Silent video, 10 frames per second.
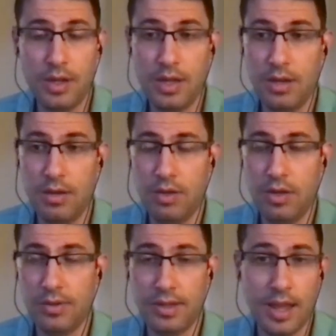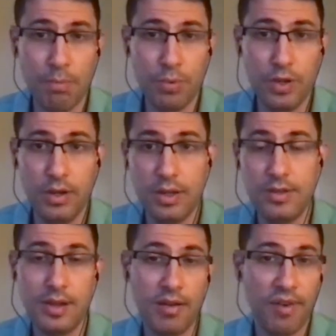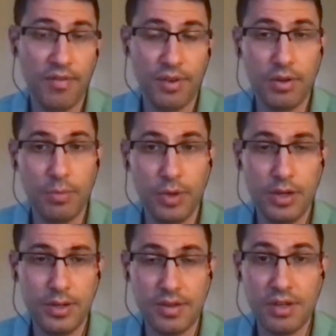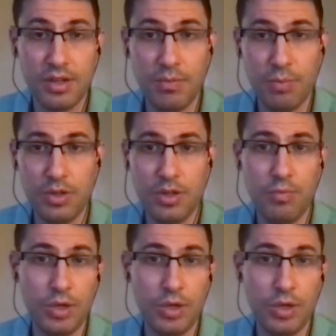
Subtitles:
And to that point, he's got a 500, but he doesn't have a championship.